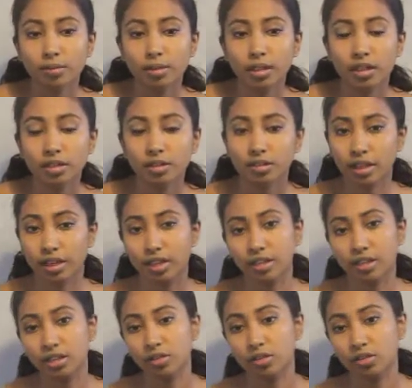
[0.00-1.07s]
they designed
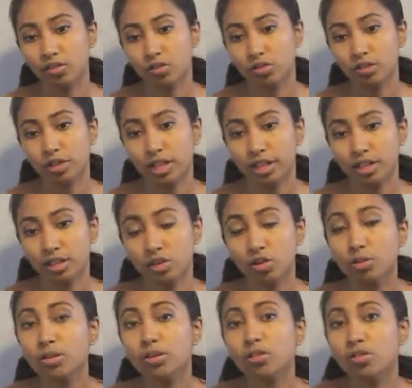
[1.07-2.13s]
it so that
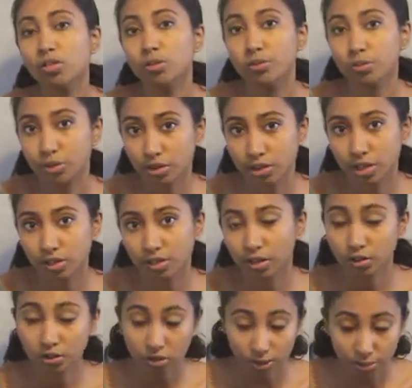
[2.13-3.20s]
humans could push it
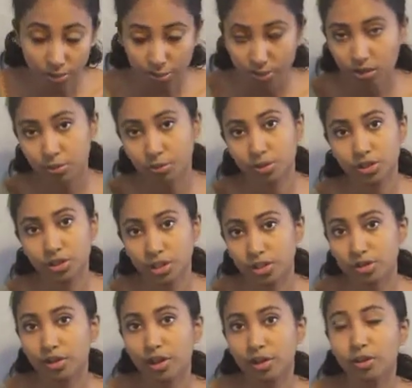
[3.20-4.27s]
around, so that people could push it
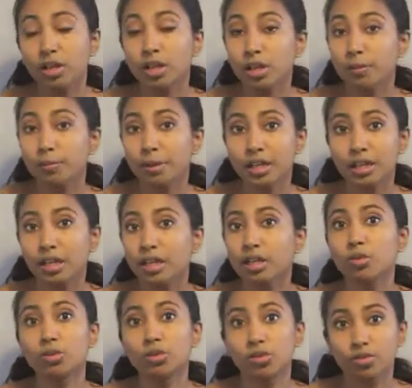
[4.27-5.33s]
around. But again,
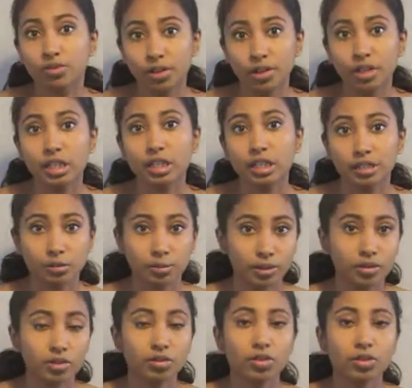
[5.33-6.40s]
it was a very
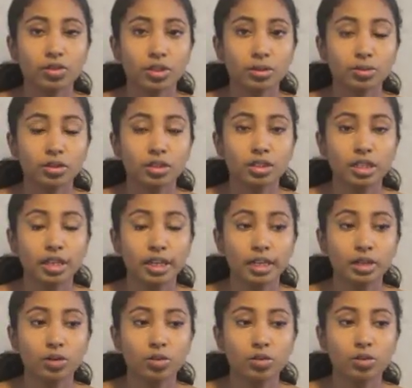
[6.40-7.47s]
expensive contraption,
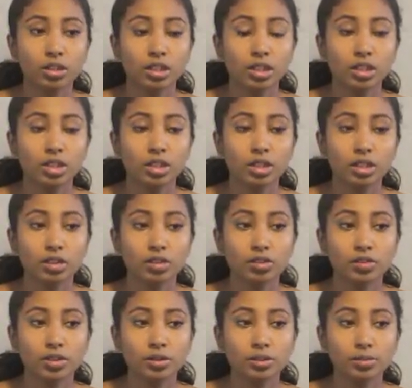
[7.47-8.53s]
and only the
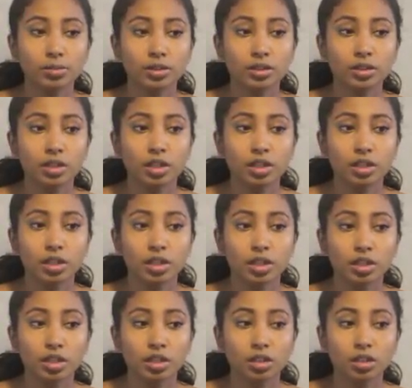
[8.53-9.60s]
rich people
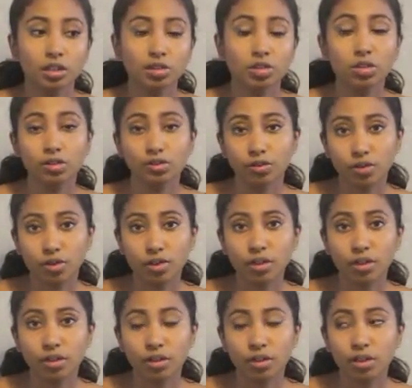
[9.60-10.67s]
could afford
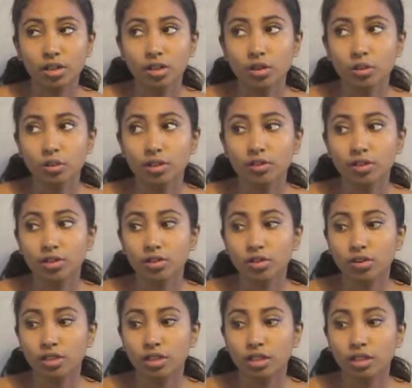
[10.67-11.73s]
it. Queen
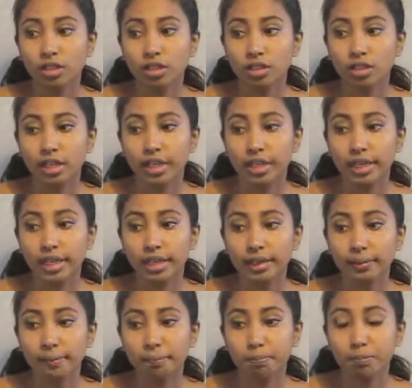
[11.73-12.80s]
Victoria
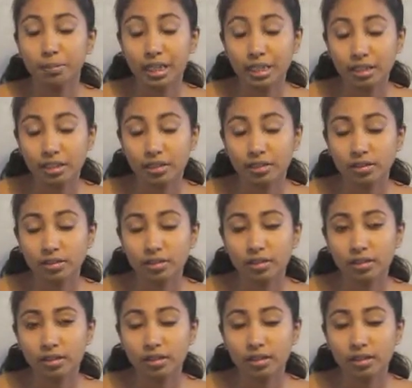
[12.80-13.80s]
made this